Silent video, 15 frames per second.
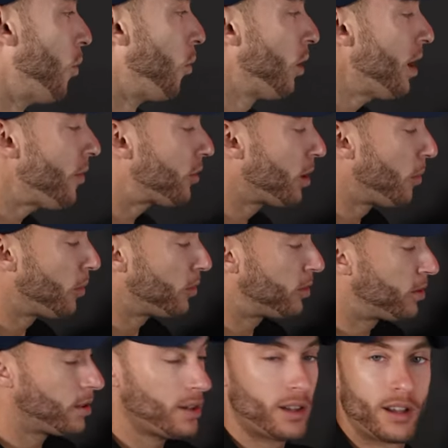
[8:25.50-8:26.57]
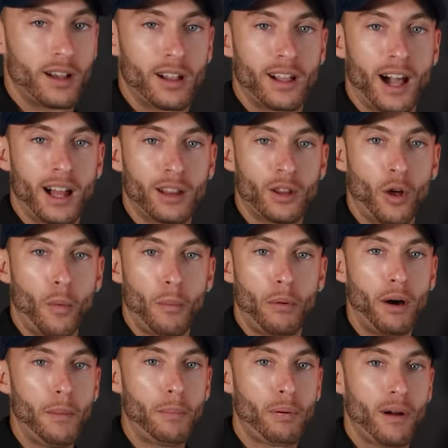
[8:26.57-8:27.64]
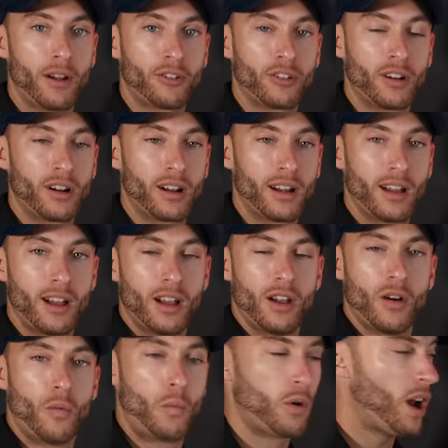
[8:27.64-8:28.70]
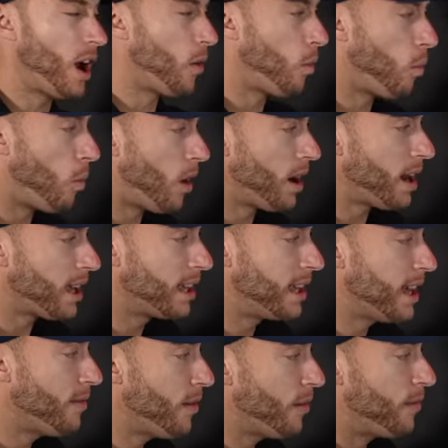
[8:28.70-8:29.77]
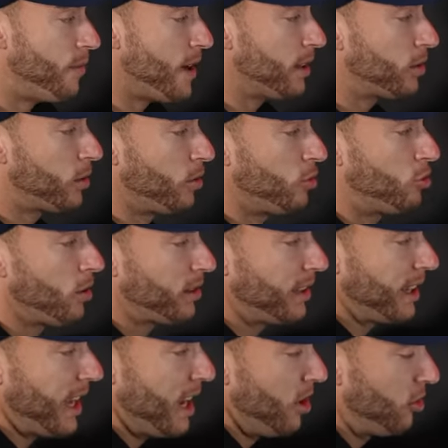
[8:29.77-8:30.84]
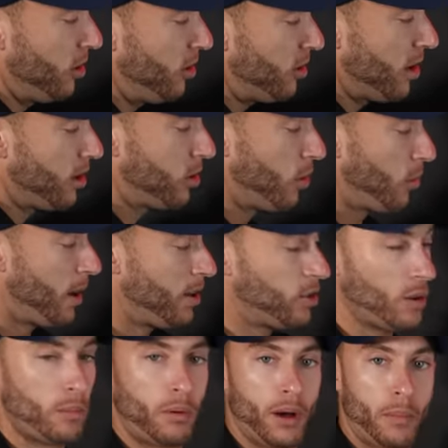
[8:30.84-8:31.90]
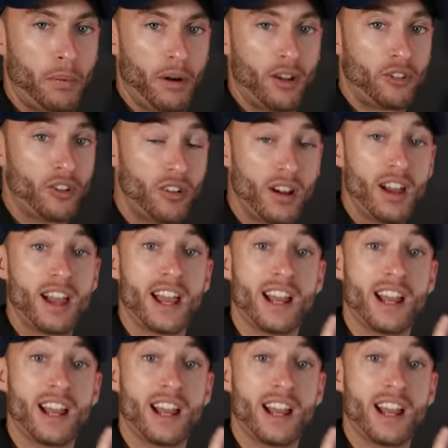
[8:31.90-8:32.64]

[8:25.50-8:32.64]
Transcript: What if someone's got low blood pressure? Would I want to give a vasoconstricting agent to raise their blood pressure?